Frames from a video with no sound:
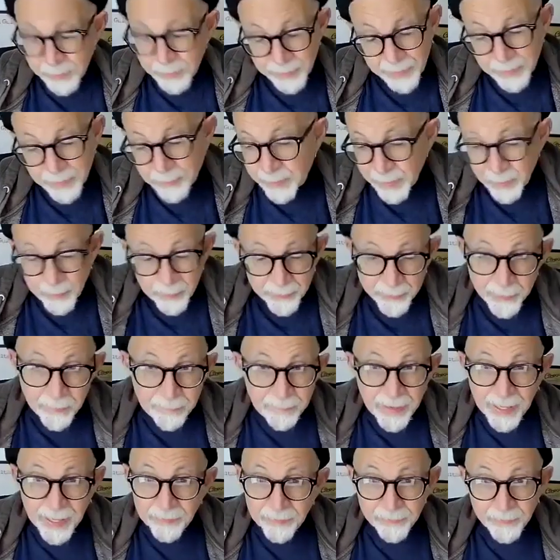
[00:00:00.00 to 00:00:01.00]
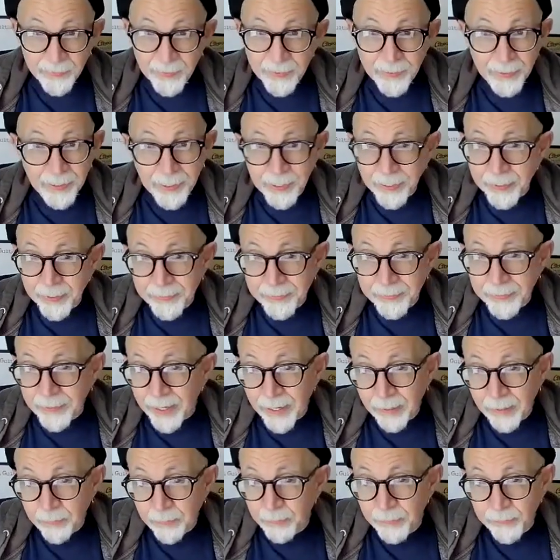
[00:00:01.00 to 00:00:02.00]
it was amazing,
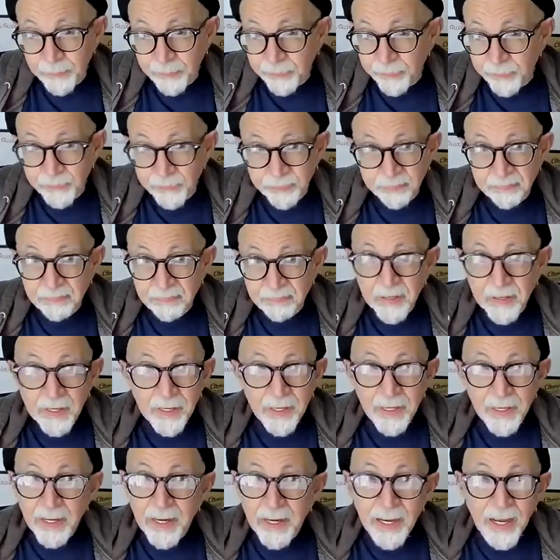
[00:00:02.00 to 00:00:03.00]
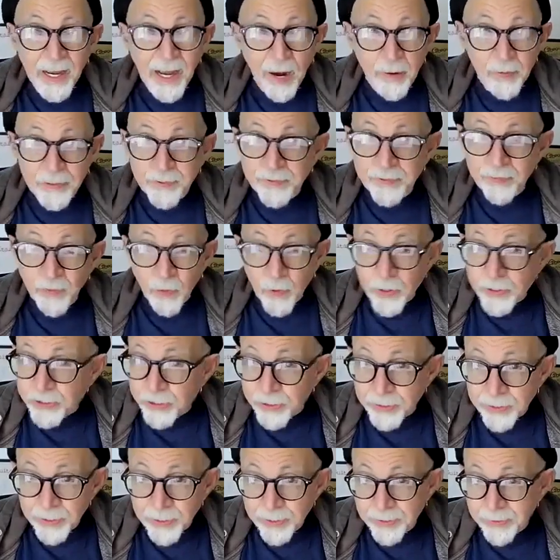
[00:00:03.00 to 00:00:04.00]
and I was
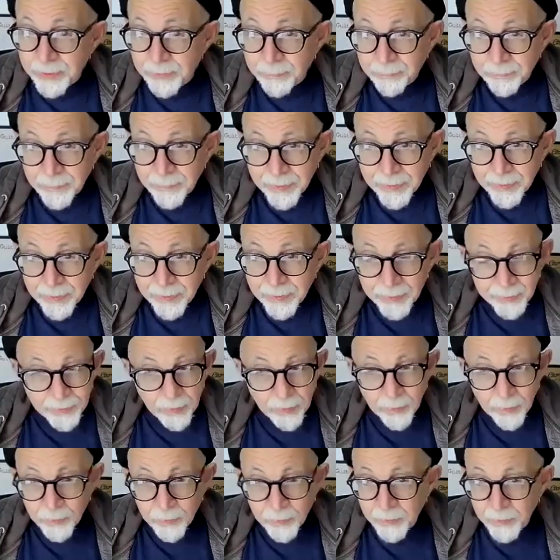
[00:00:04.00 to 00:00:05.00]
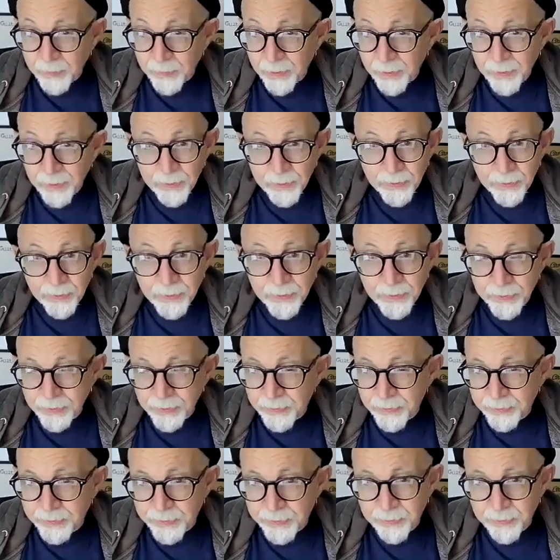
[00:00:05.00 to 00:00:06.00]
fortunate, to
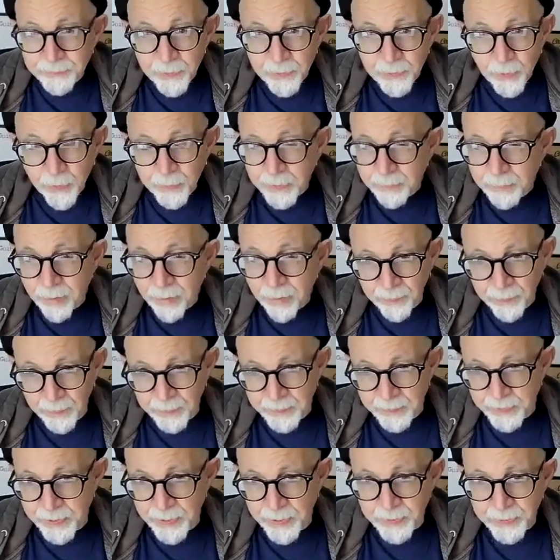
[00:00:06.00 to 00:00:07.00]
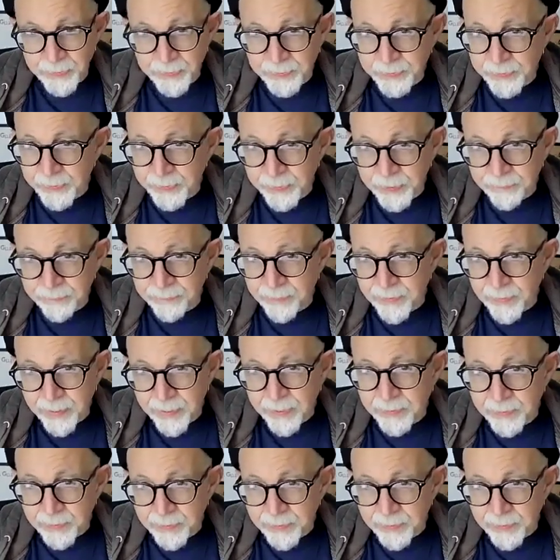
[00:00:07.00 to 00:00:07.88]
have known him all those years and to